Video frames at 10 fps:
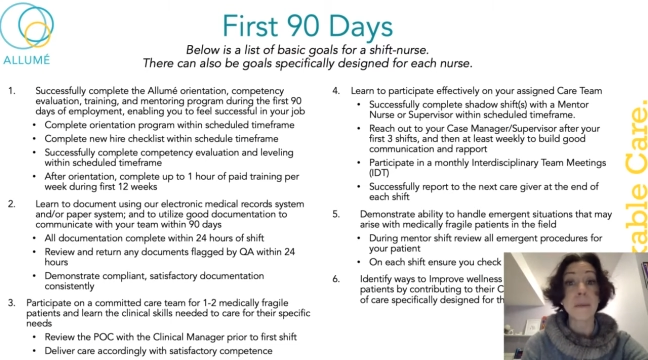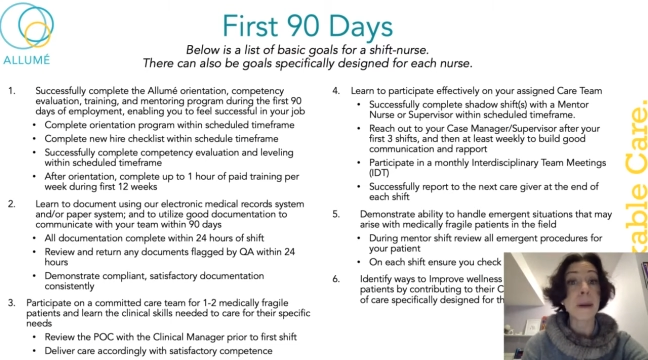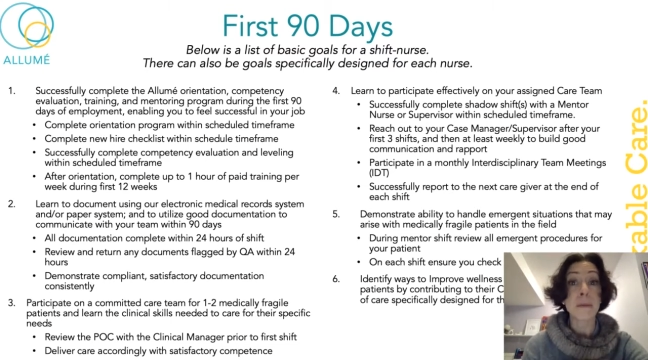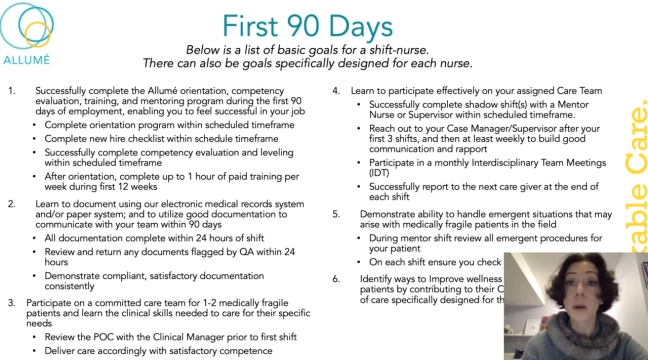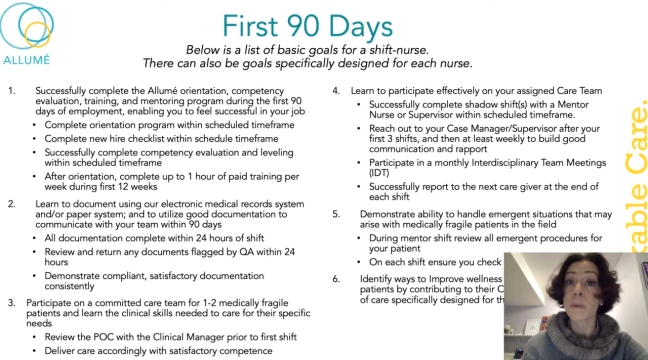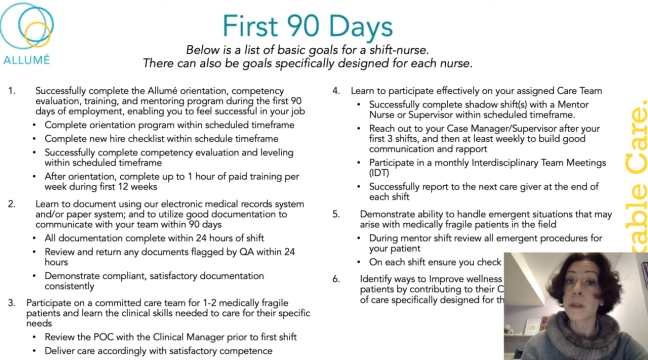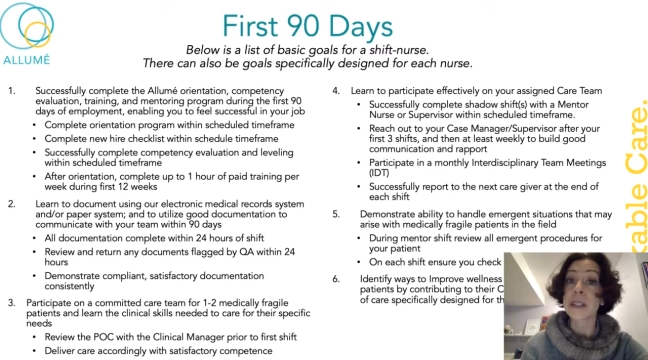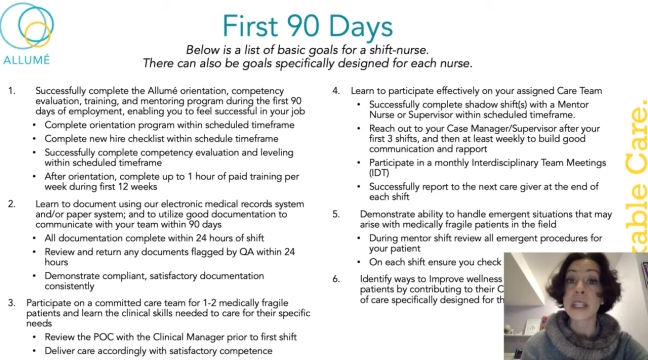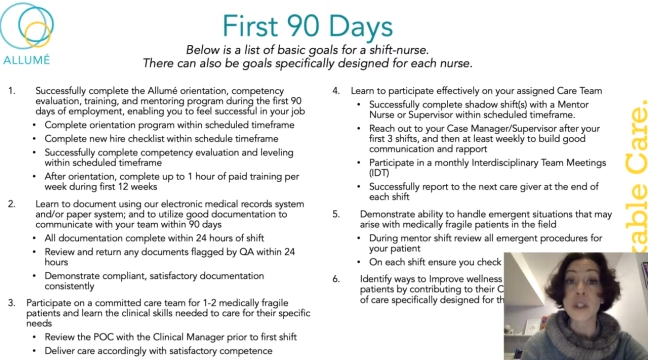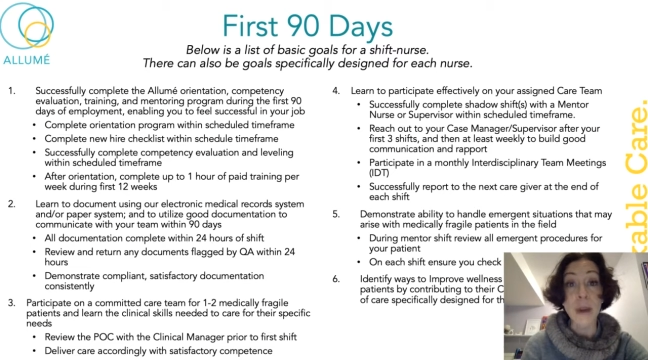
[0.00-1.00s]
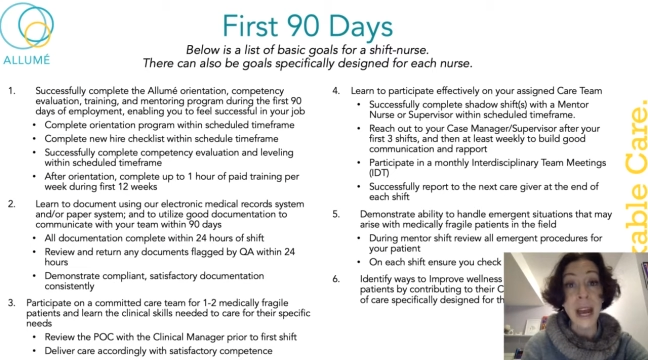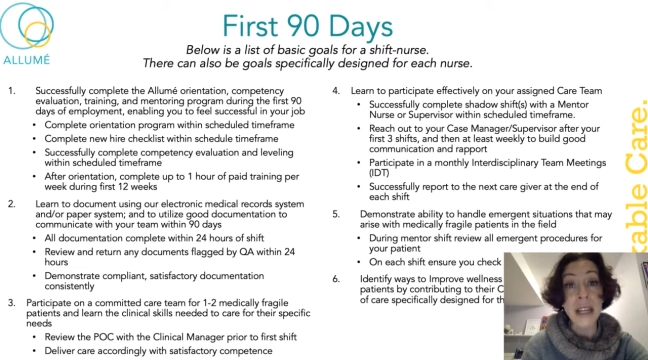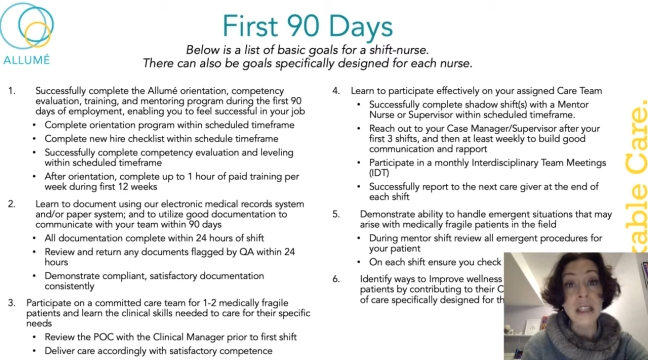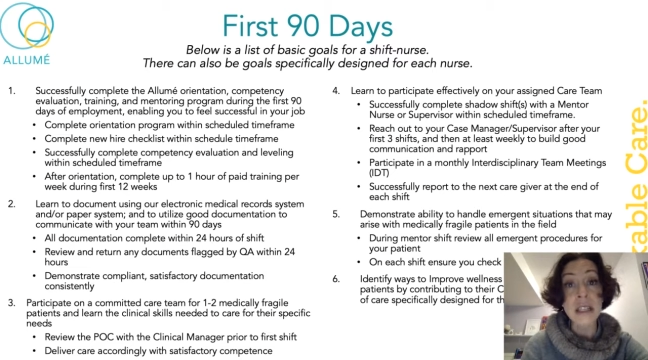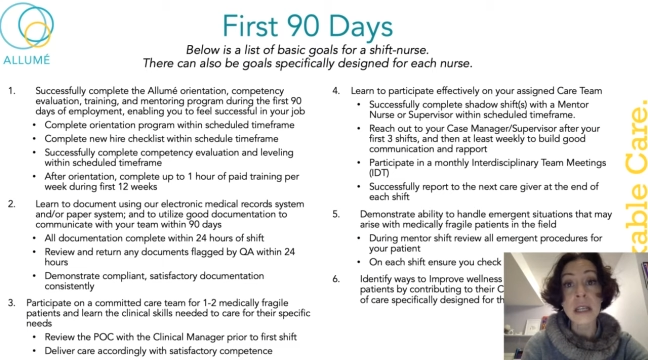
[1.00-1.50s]
be appropriately
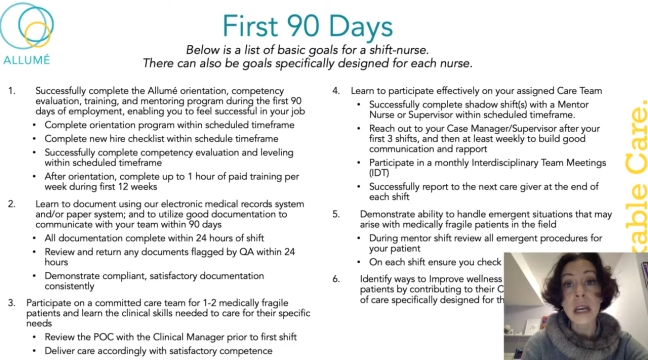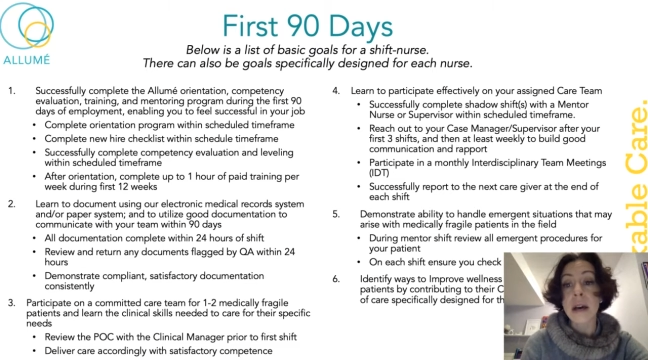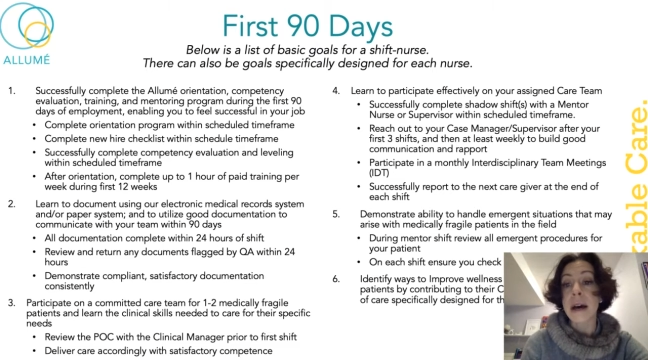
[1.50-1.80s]
dressed,